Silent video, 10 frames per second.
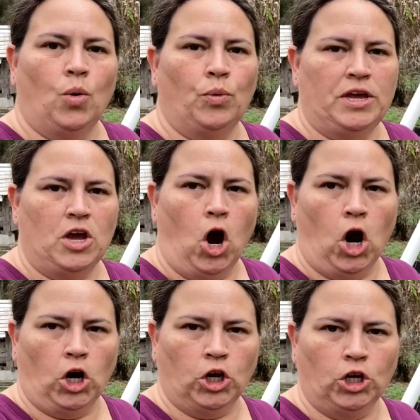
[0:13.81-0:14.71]
We
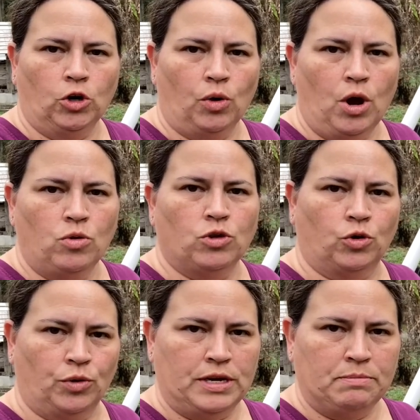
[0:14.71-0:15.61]
are going to grow the
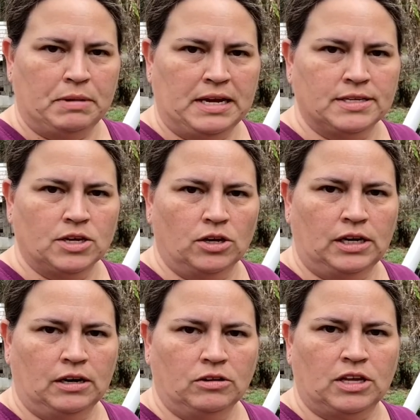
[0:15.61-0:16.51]
green beans on
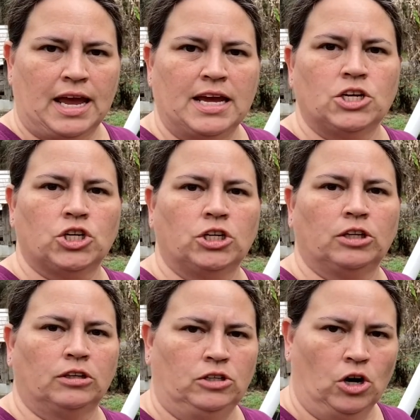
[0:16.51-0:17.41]
here, the
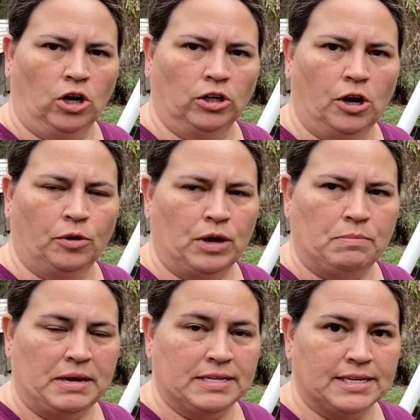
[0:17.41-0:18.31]
Asian yardlong
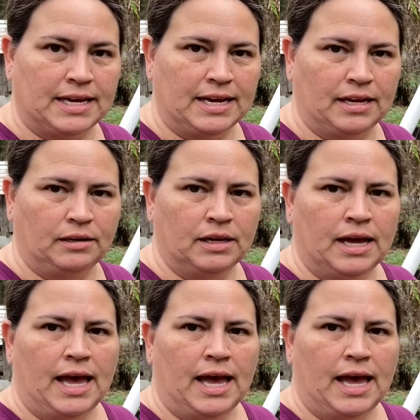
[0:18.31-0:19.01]
green beans again,